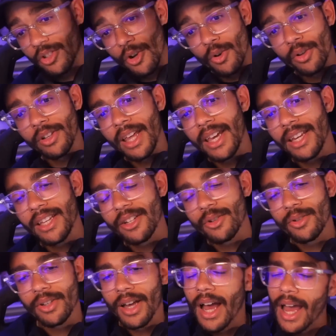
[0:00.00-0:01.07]
The old lady and
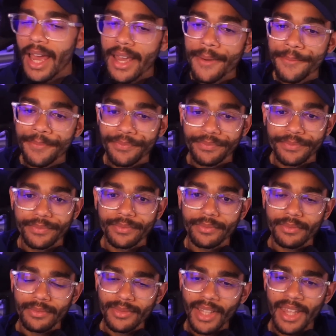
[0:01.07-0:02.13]
old guy
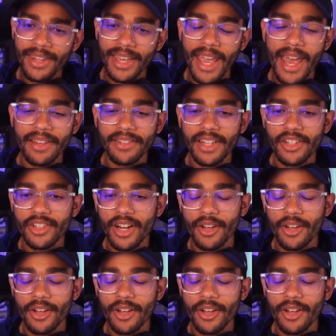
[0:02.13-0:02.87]
at the gas station,